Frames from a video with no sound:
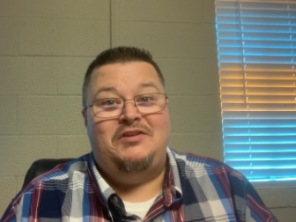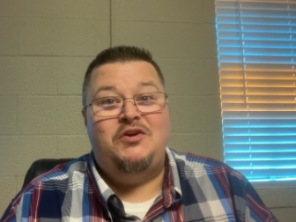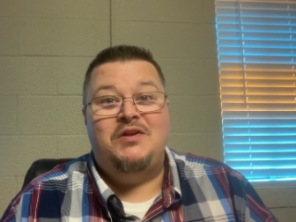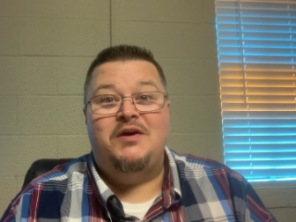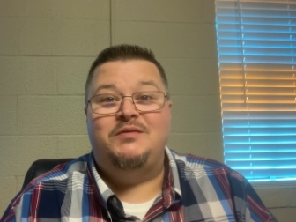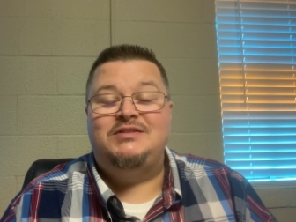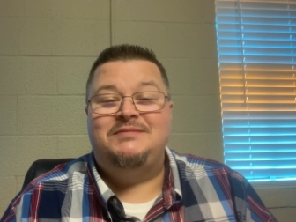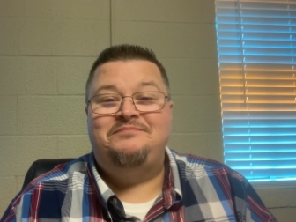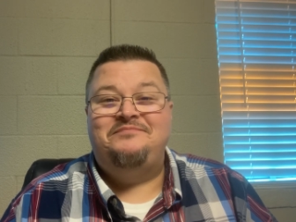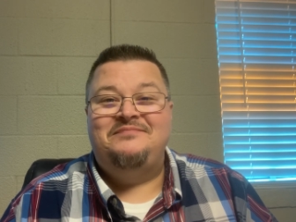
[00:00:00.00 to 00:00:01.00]
Who knows?
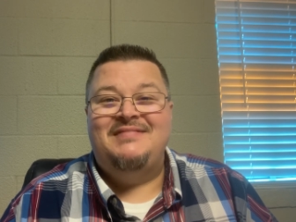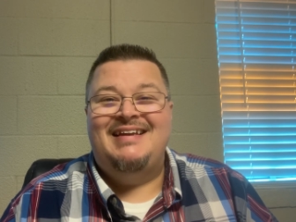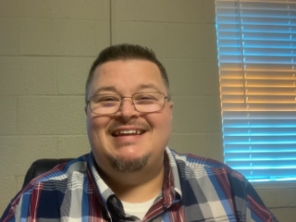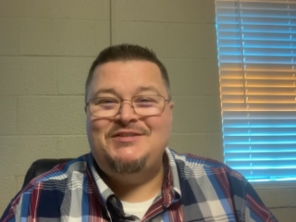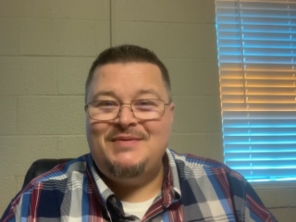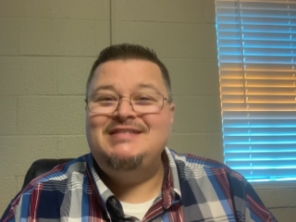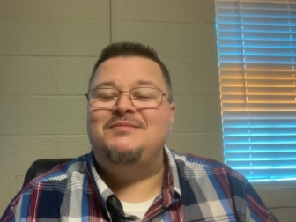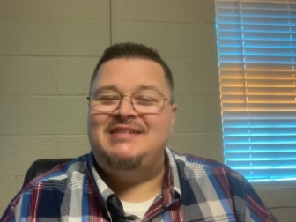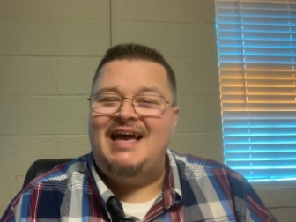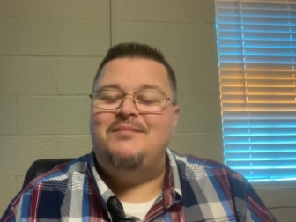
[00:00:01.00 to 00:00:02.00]
Let's spend
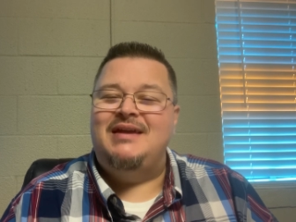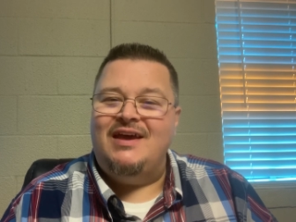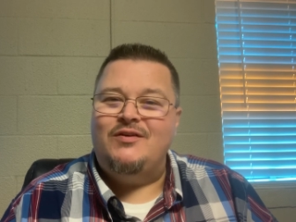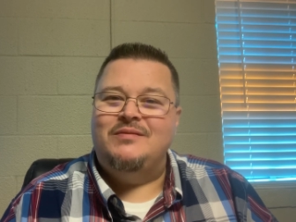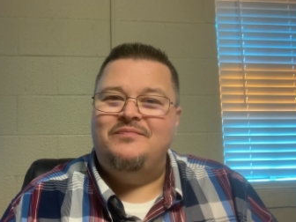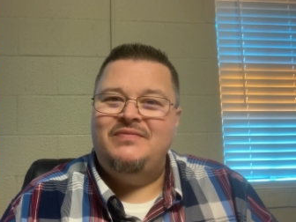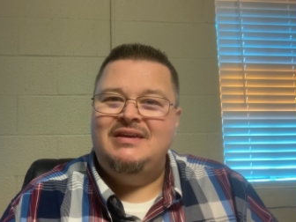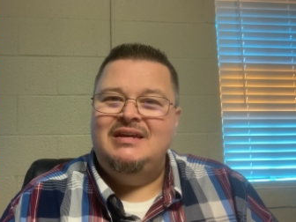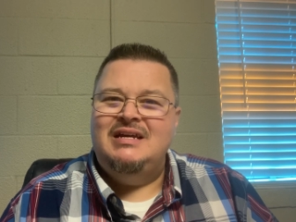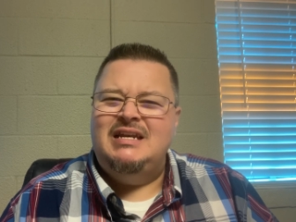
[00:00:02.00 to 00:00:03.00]
some time together.
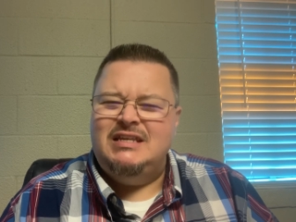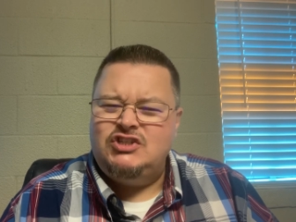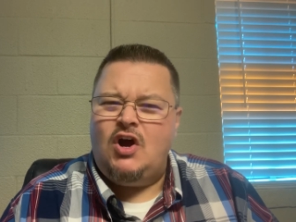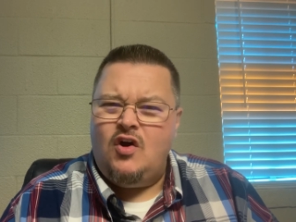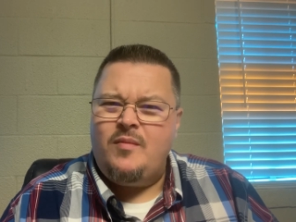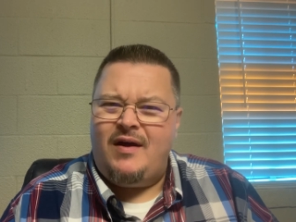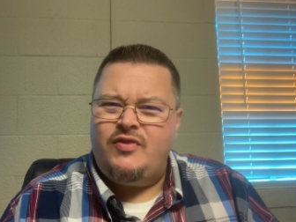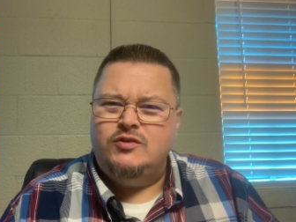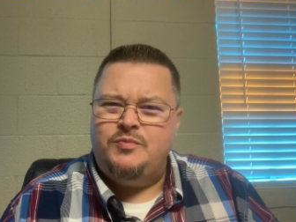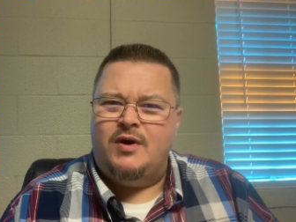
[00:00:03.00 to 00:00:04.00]
Let's talk about
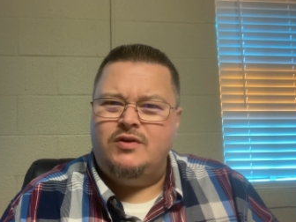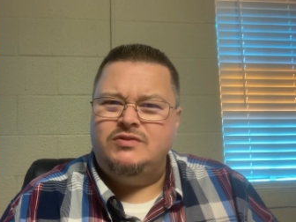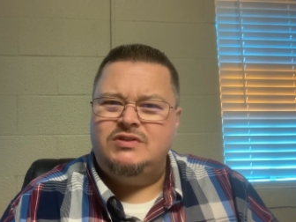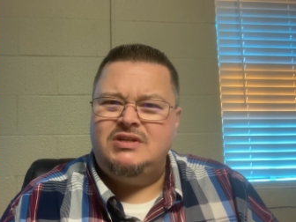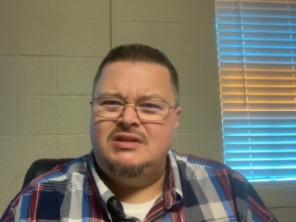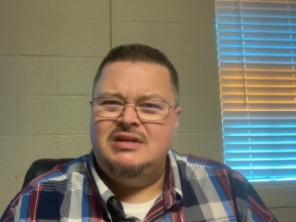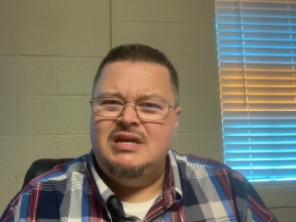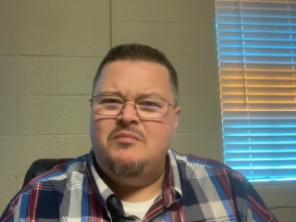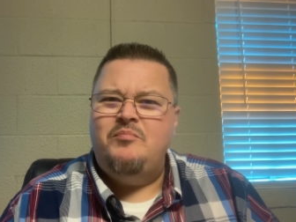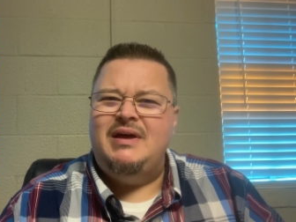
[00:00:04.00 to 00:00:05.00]
those burdens,
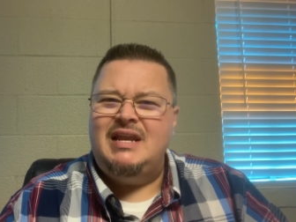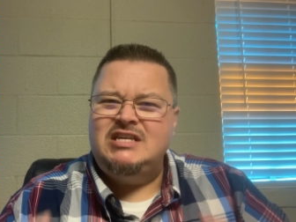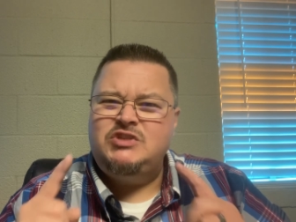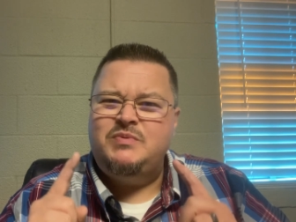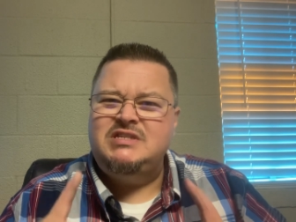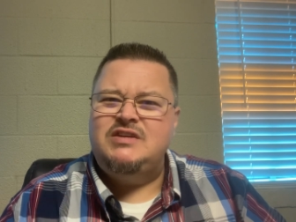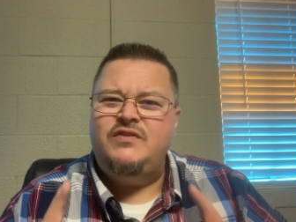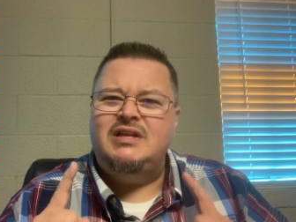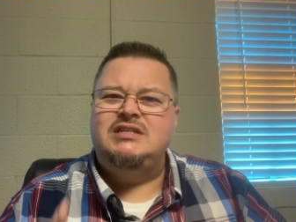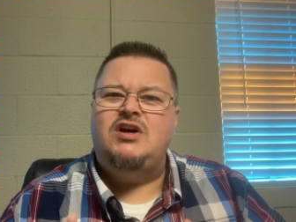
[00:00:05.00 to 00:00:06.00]
but let's
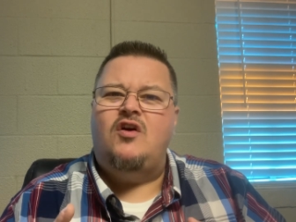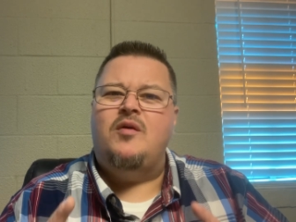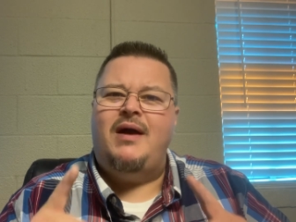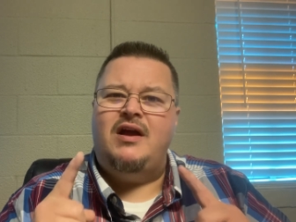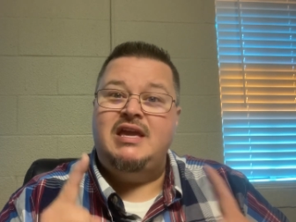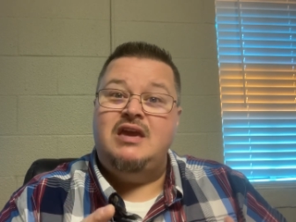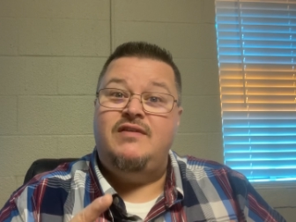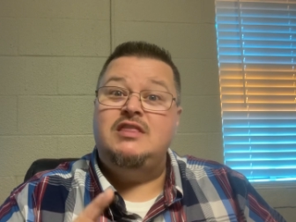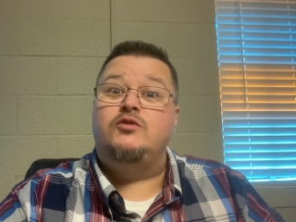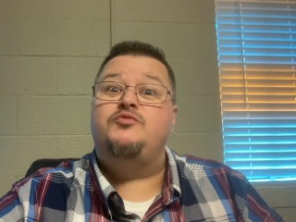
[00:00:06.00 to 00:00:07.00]
specifically talk about
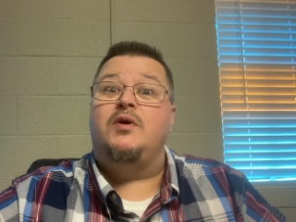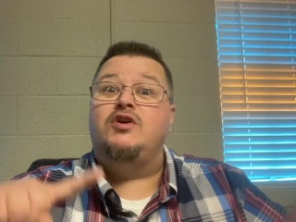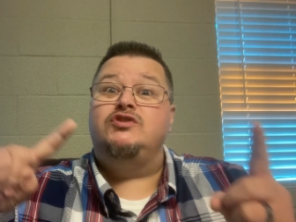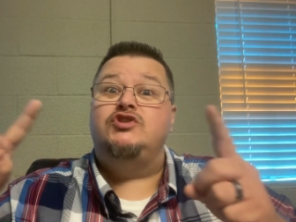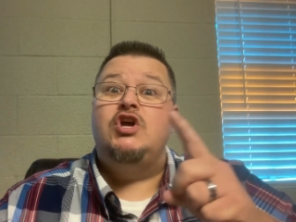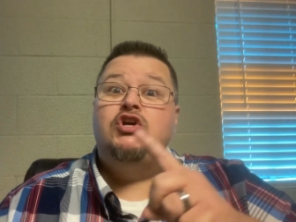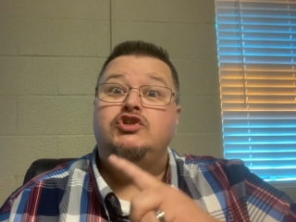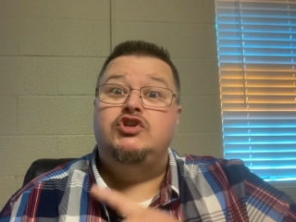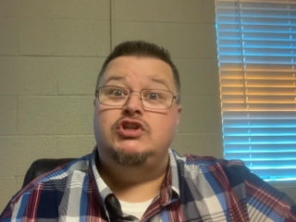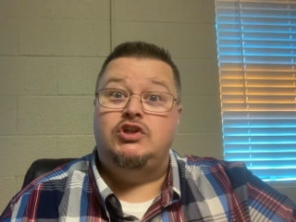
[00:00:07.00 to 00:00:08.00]
giving those burdens
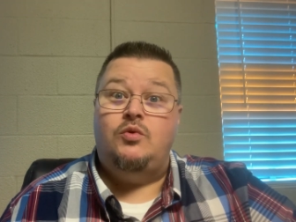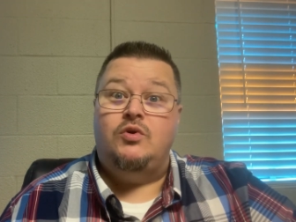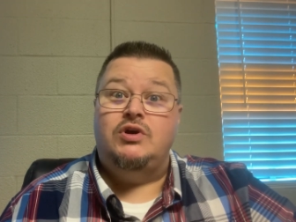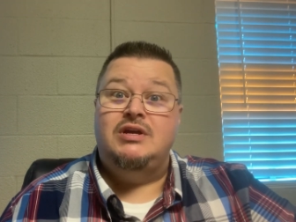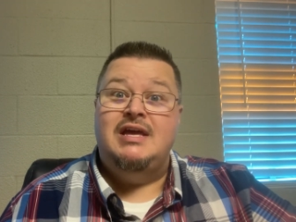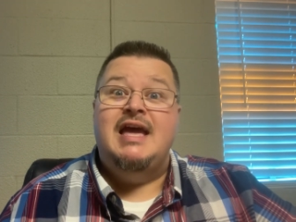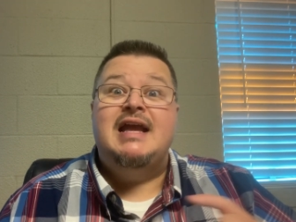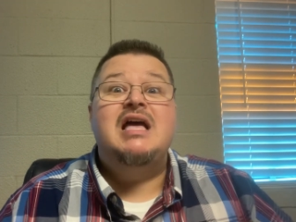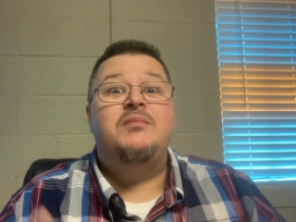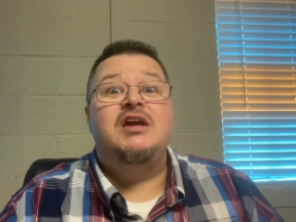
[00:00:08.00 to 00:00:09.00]
to the Lord,
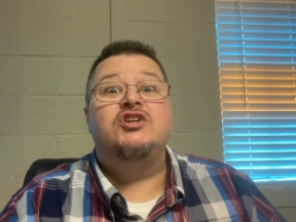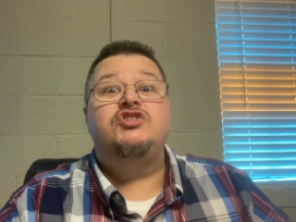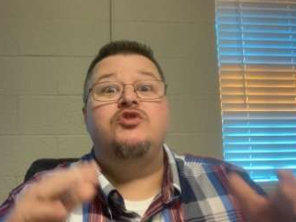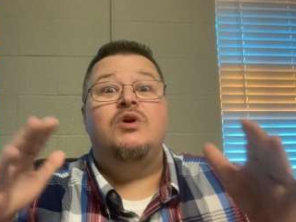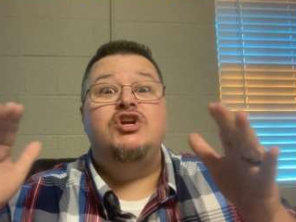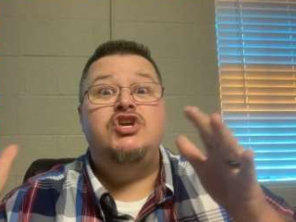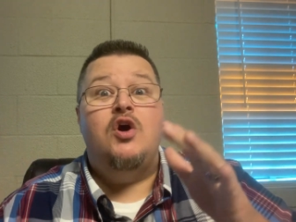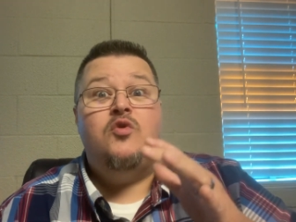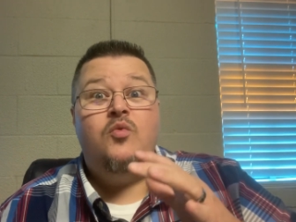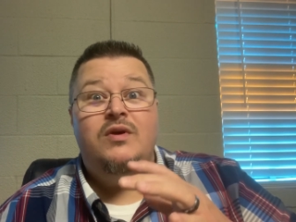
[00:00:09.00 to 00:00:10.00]
coming into a
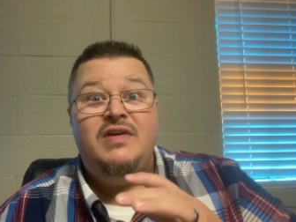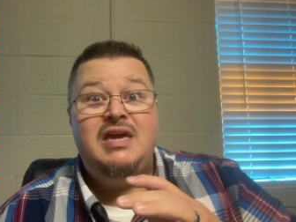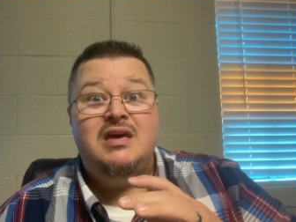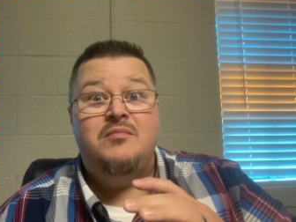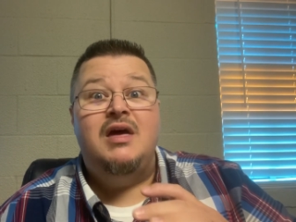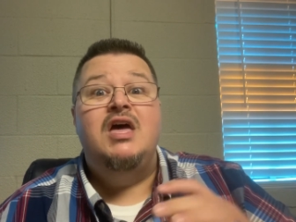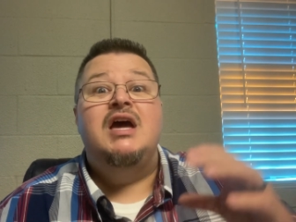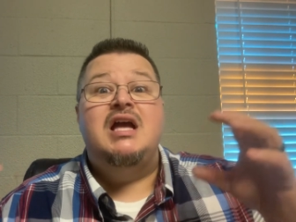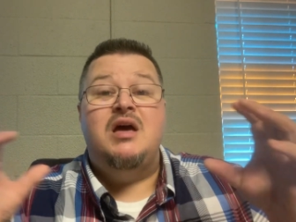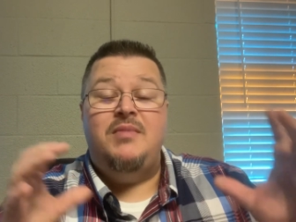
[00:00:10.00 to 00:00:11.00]
yoke with Him,
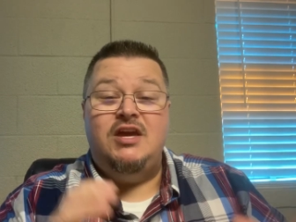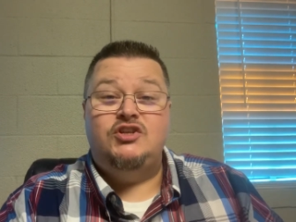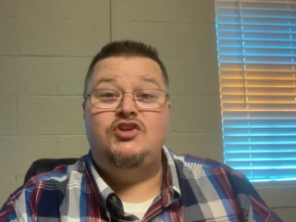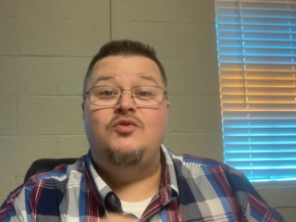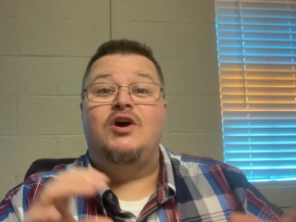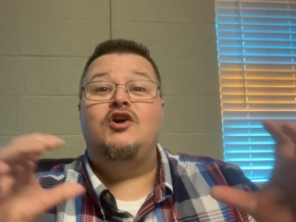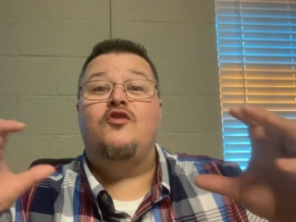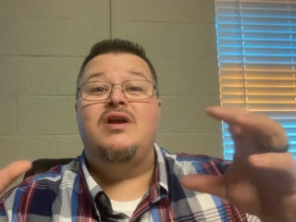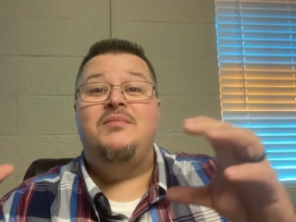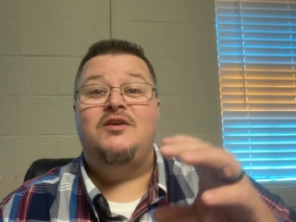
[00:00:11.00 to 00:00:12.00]
coming into
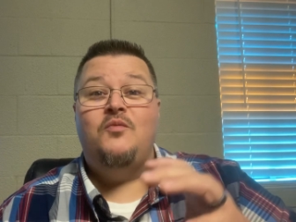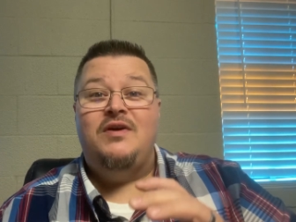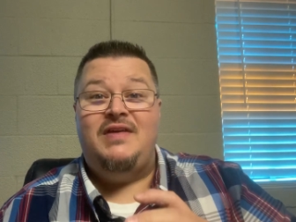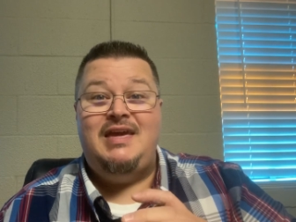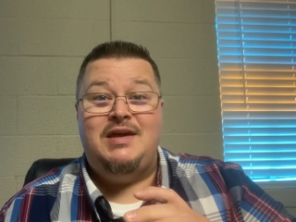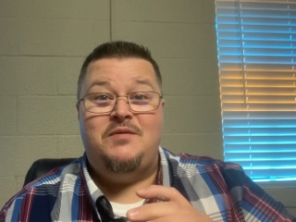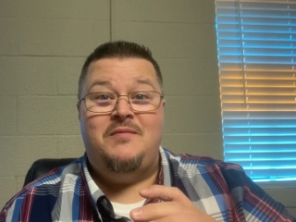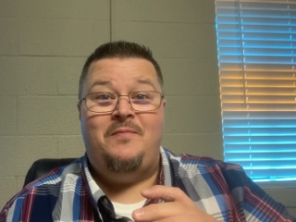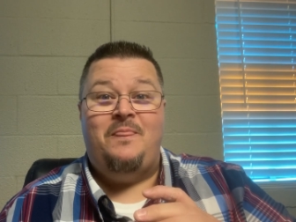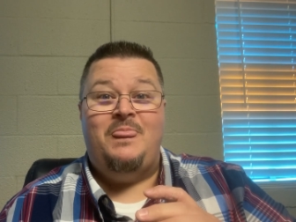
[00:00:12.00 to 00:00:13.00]
agreement with
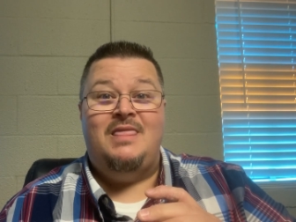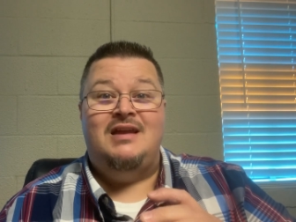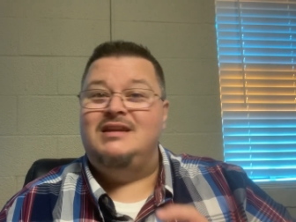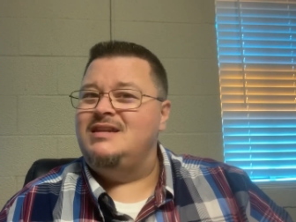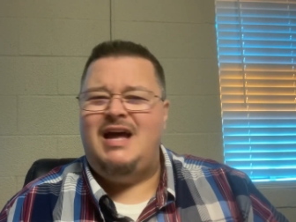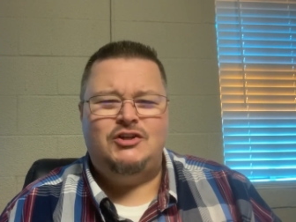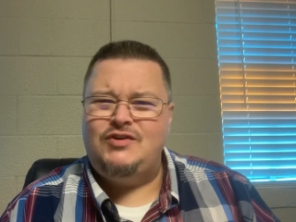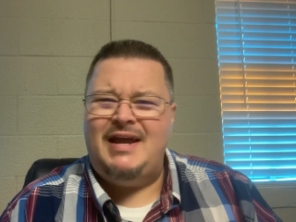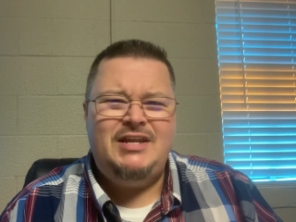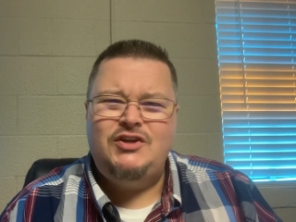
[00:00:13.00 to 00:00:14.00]
Him. Not
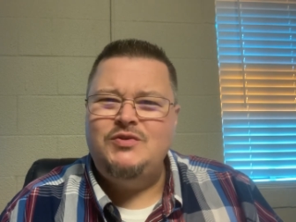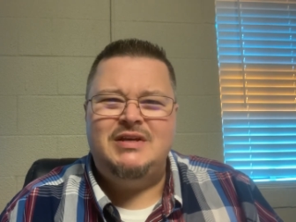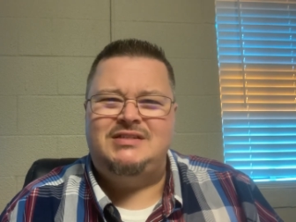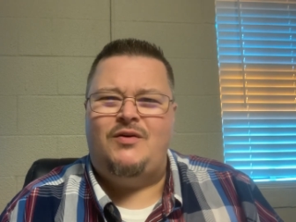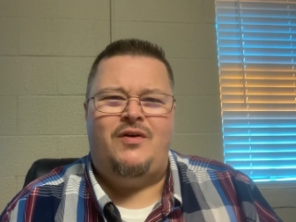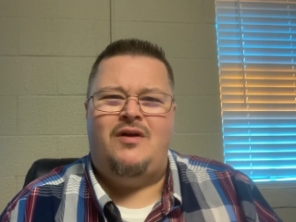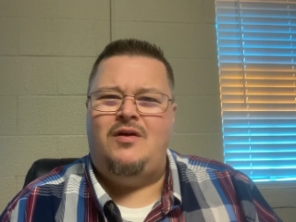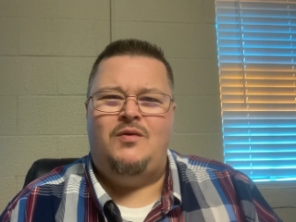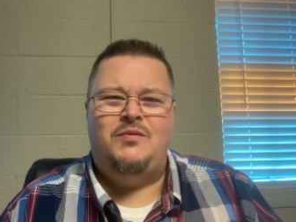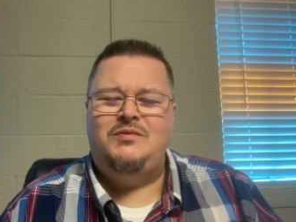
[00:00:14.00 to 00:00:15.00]
trying to do this on our
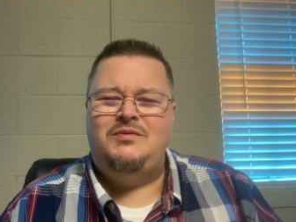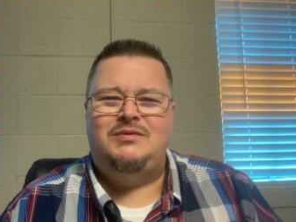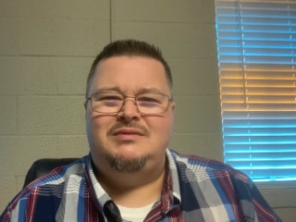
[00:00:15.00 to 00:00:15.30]
own.